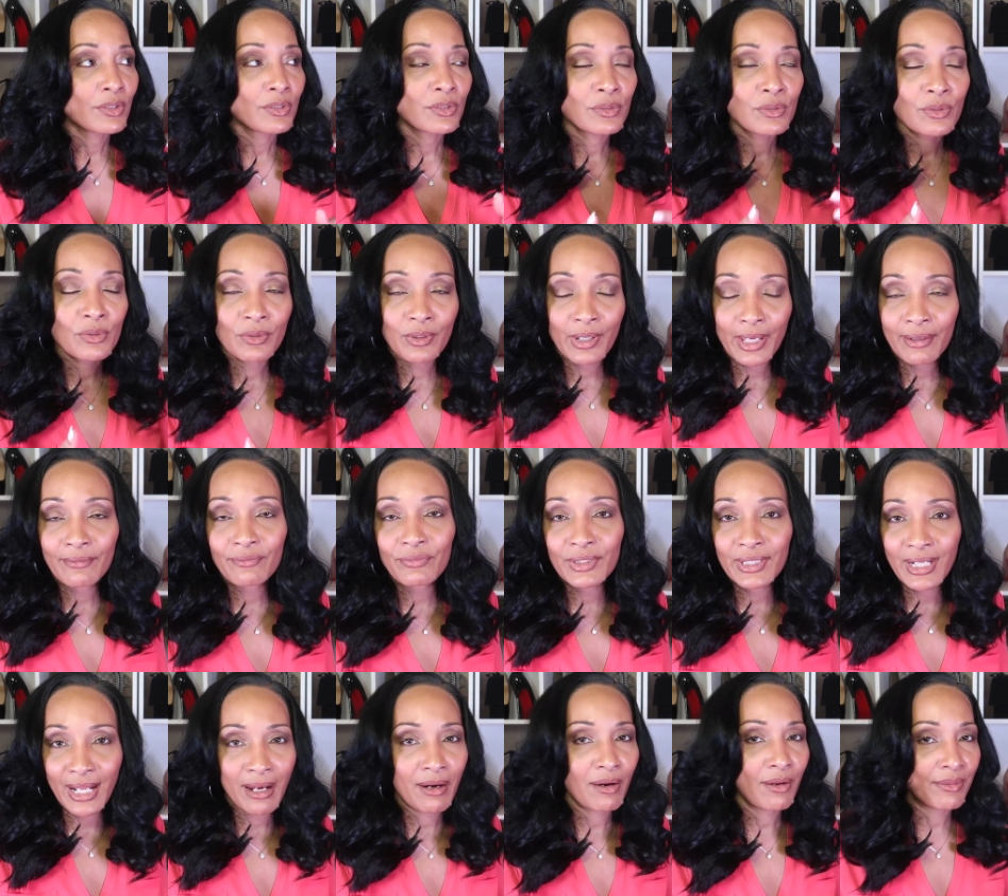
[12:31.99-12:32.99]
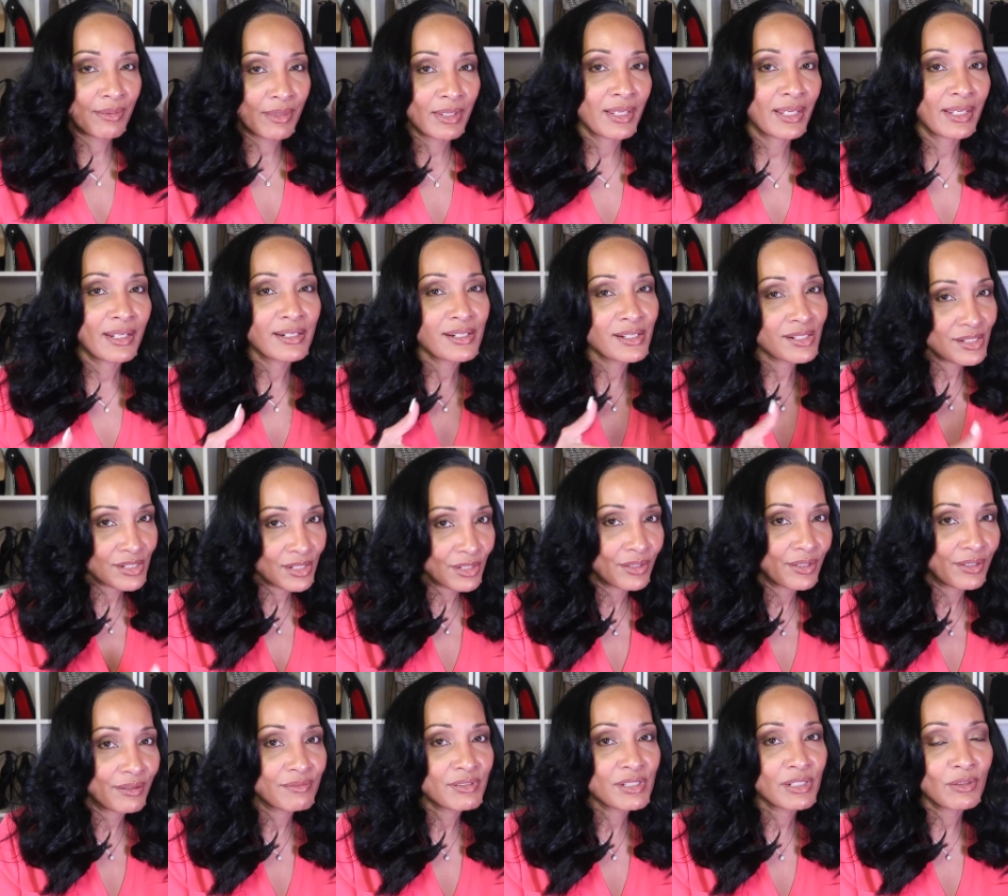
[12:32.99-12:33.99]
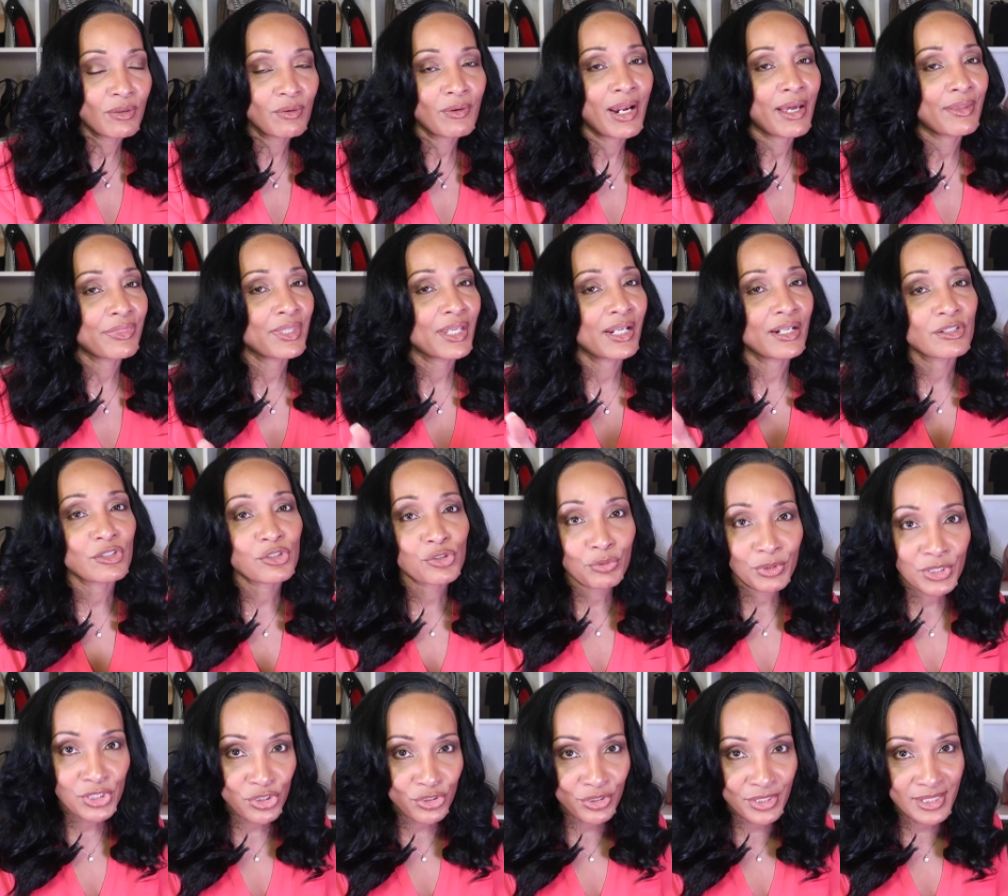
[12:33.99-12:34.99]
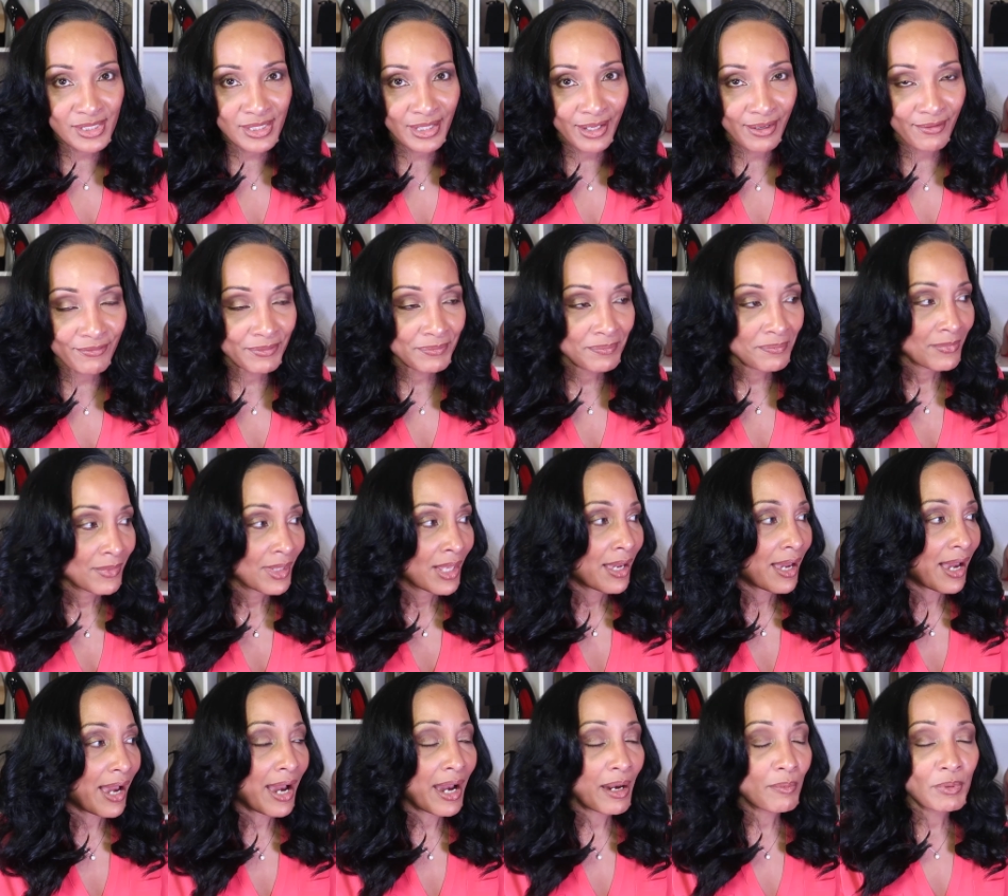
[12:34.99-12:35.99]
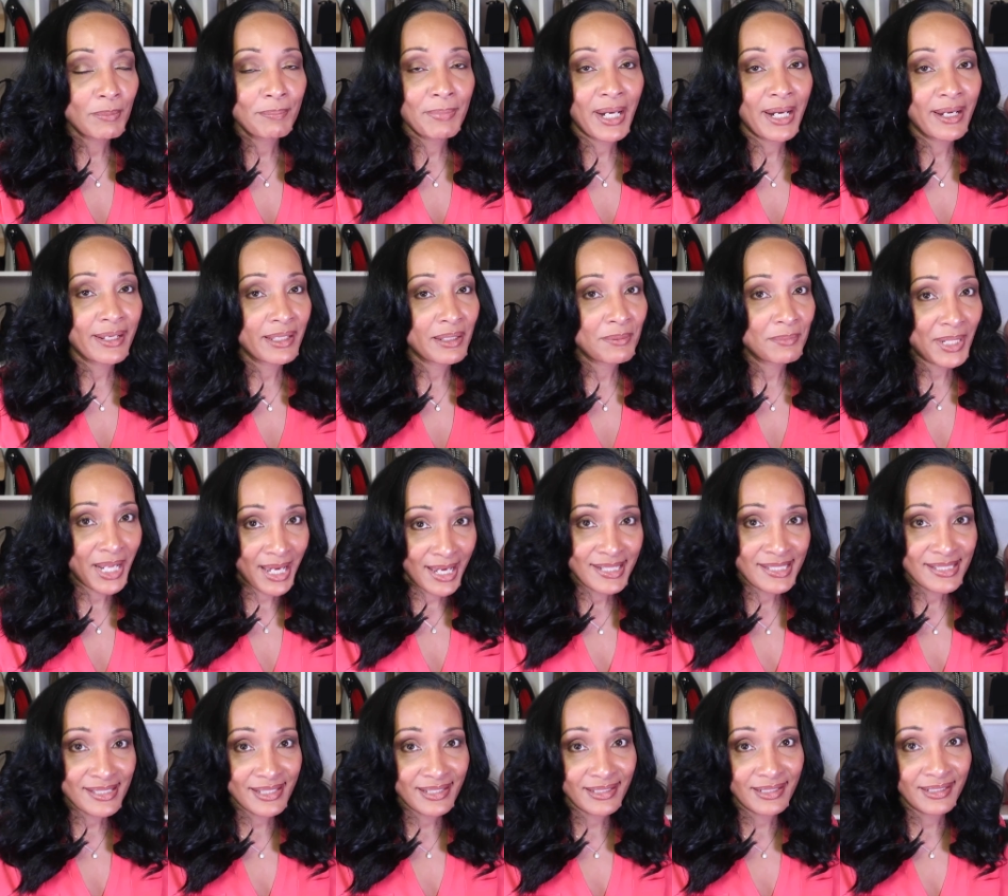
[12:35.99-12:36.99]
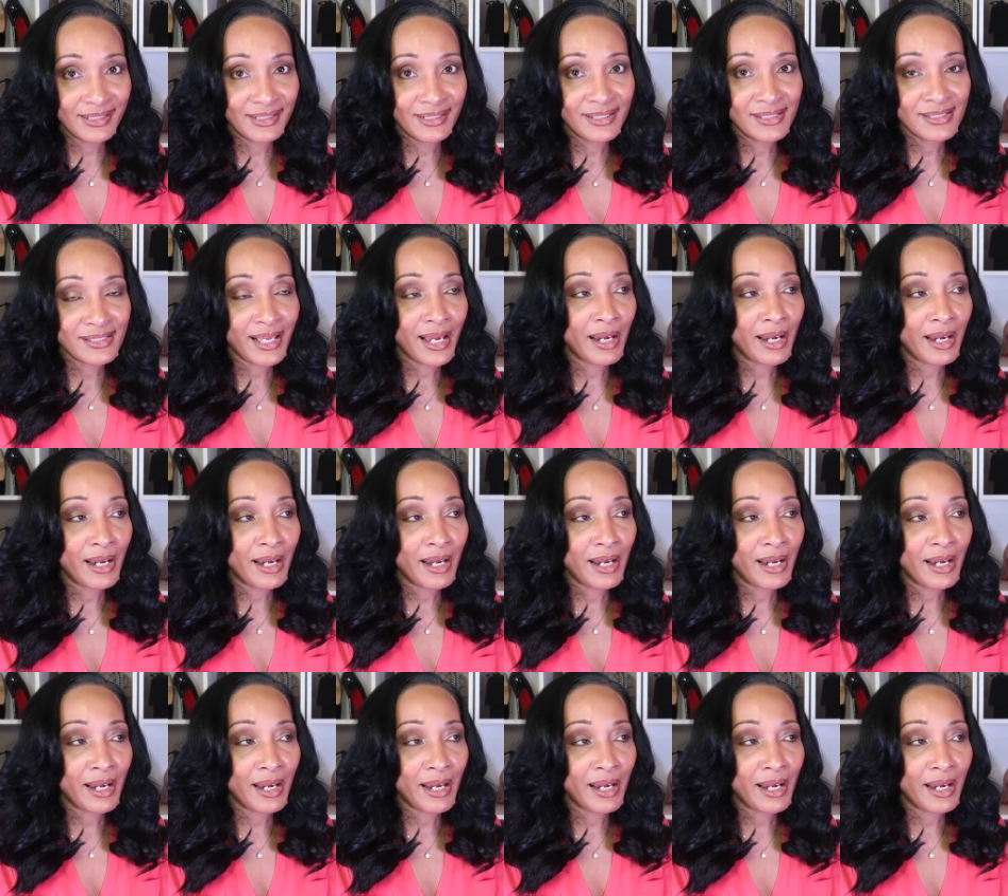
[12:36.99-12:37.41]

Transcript: You every now and then deserve to go out there and treat yourself. I would buy him nice things.